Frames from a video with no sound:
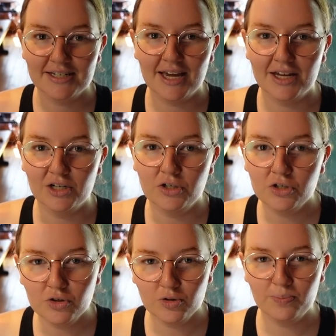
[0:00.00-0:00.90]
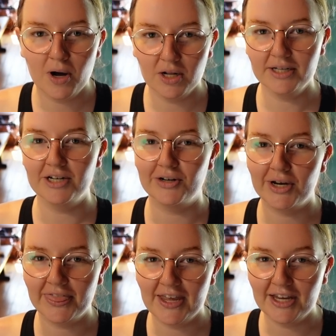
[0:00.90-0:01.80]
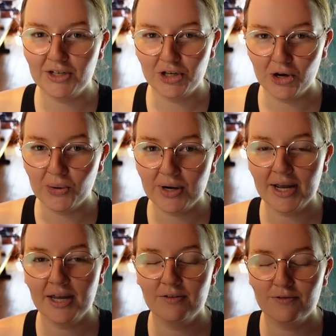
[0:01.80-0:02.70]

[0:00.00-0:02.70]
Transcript: to get new polyurethane coating